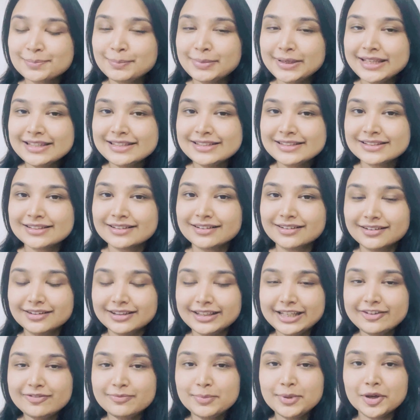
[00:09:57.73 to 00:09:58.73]
please
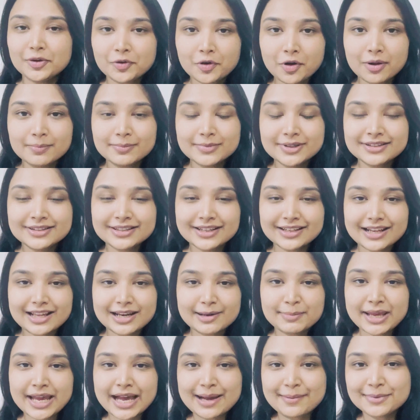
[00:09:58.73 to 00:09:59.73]
leave me a comment and
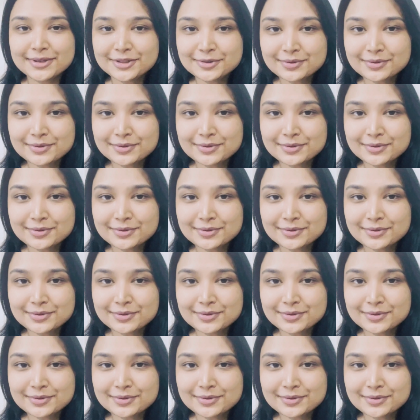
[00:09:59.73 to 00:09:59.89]
I'll be happy